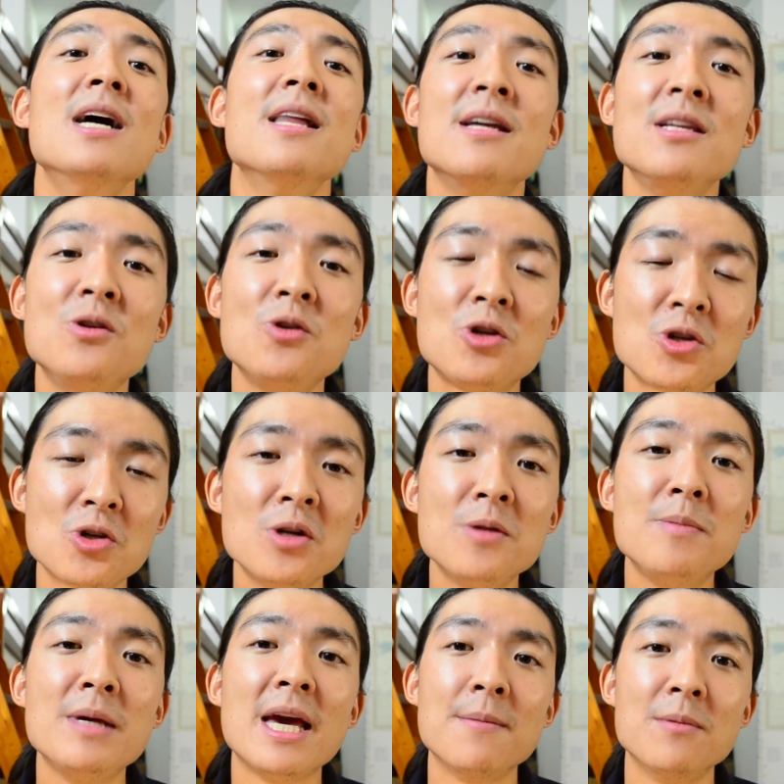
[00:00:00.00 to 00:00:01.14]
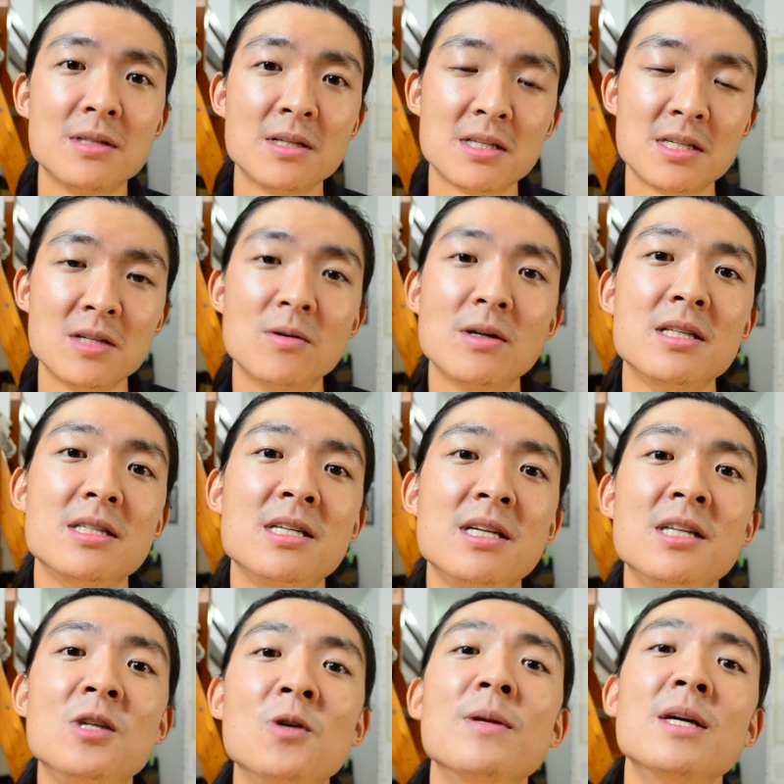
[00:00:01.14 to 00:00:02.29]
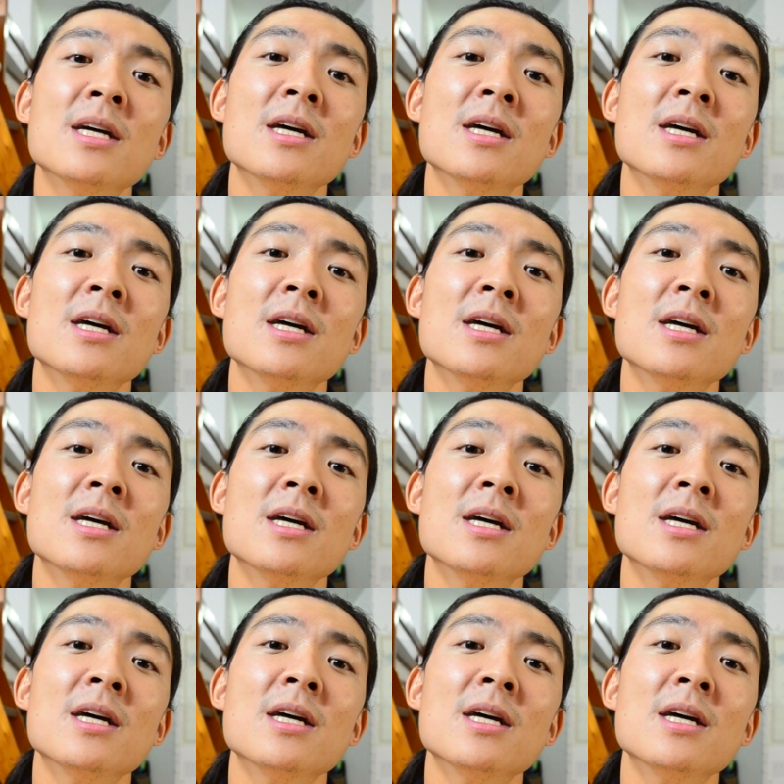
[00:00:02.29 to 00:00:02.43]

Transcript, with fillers: then you should be able to still continue.